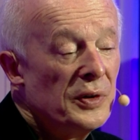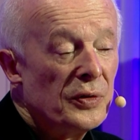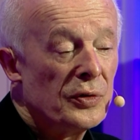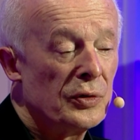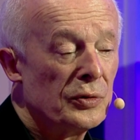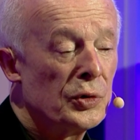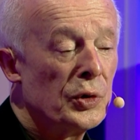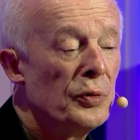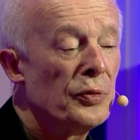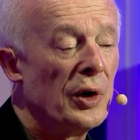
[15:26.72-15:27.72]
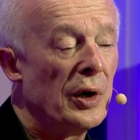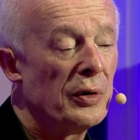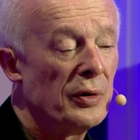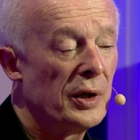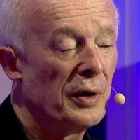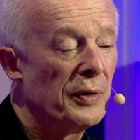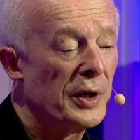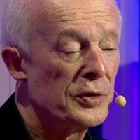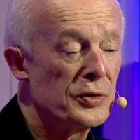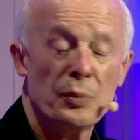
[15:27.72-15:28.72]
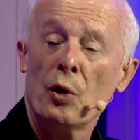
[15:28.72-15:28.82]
But this is true for only a very